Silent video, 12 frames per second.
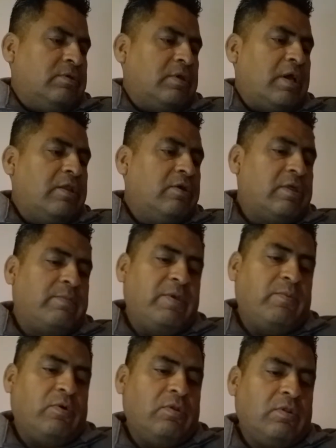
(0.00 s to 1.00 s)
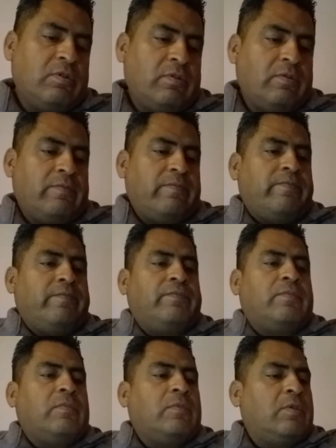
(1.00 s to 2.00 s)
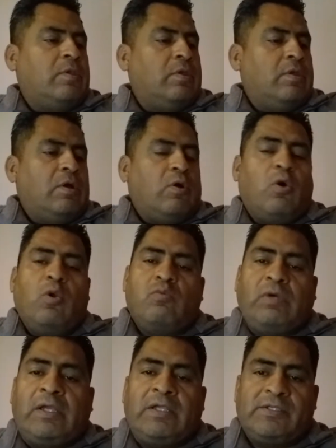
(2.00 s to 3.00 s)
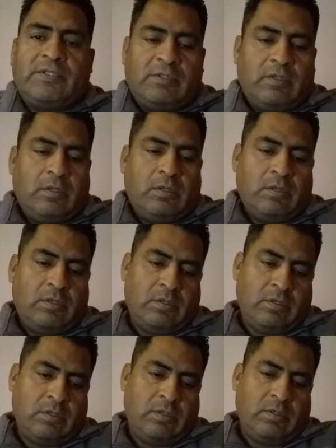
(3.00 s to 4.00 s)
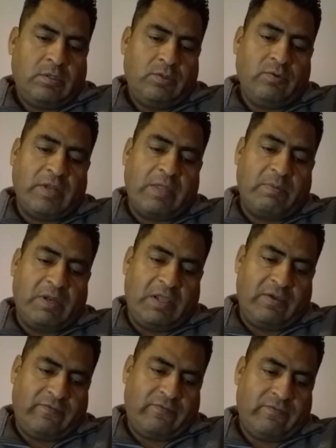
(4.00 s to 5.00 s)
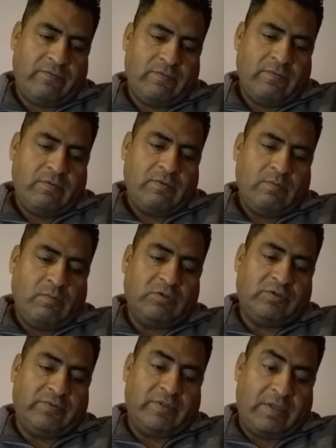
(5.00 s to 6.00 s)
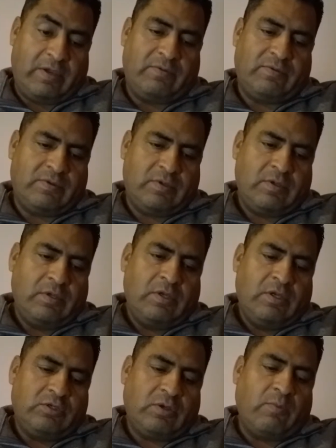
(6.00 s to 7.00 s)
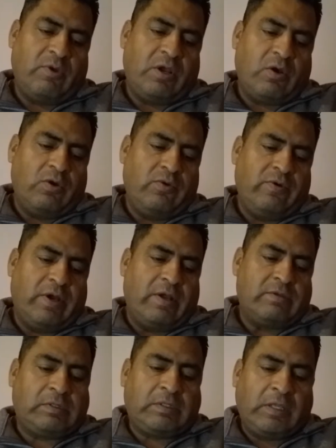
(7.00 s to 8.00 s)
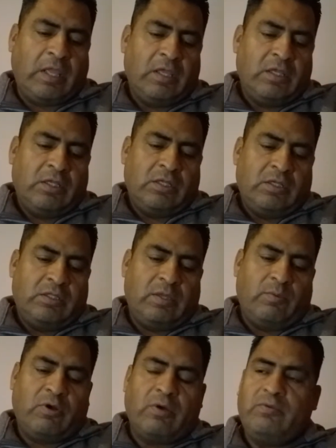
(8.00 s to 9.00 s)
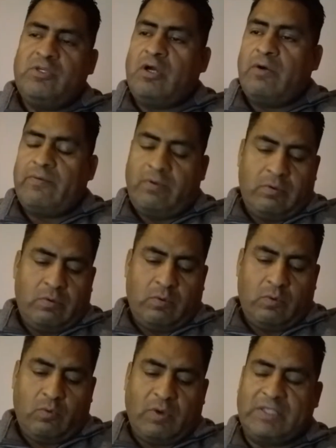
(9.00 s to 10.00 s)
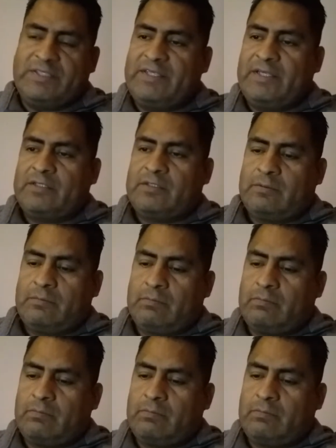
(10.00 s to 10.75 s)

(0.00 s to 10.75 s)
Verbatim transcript: I know that people always do not believe most of the times so I'm gonna go to uh, the book of Job 1 6